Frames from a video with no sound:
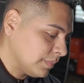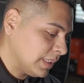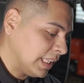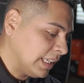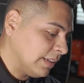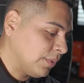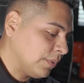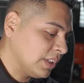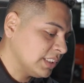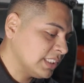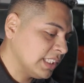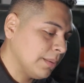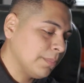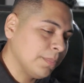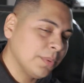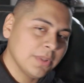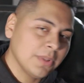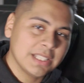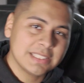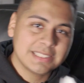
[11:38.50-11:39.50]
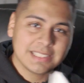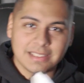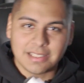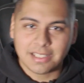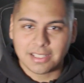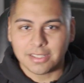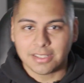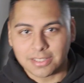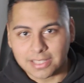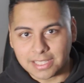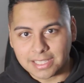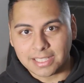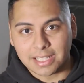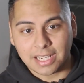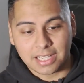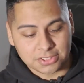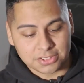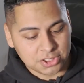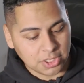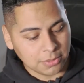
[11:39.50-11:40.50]
Like for example, that's another thing.
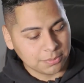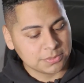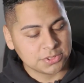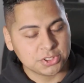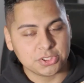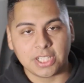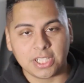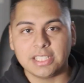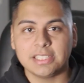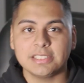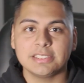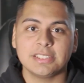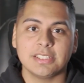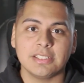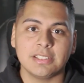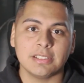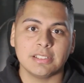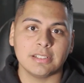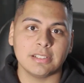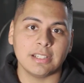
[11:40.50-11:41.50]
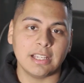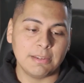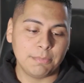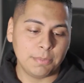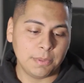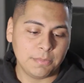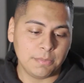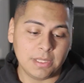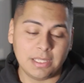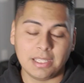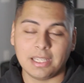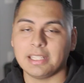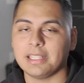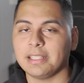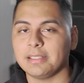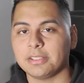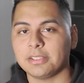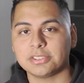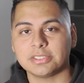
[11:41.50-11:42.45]
I jumped straight into the FPV.